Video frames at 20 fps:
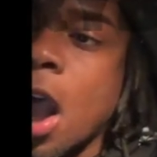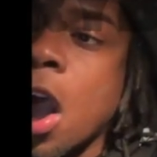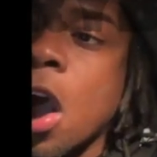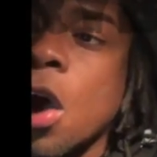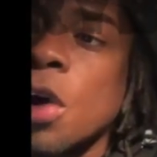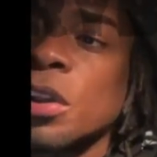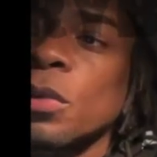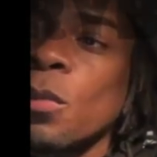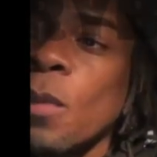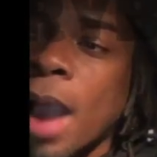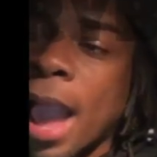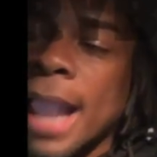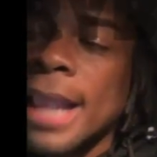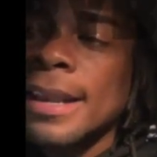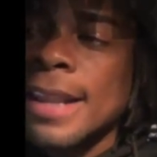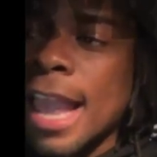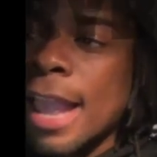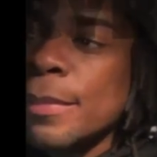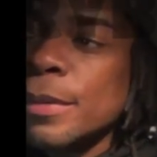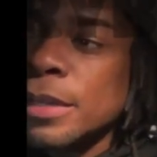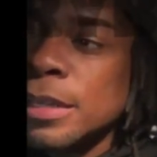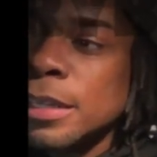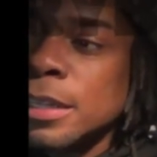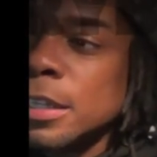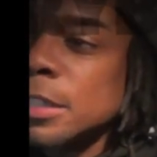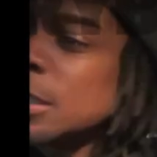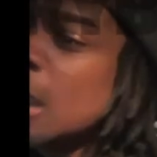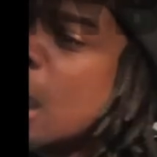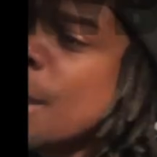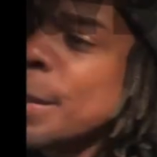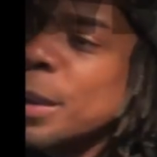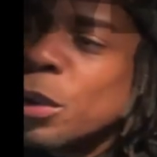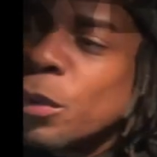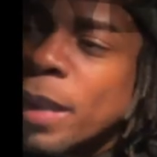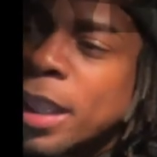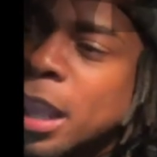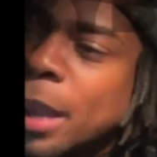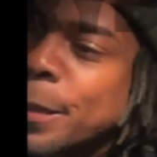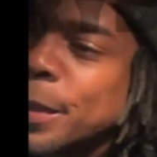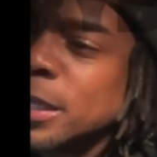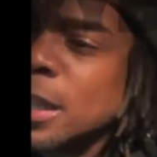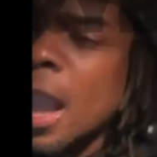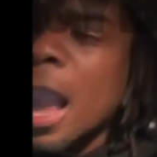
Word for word: all the white neighborhoods. Y'all better wake up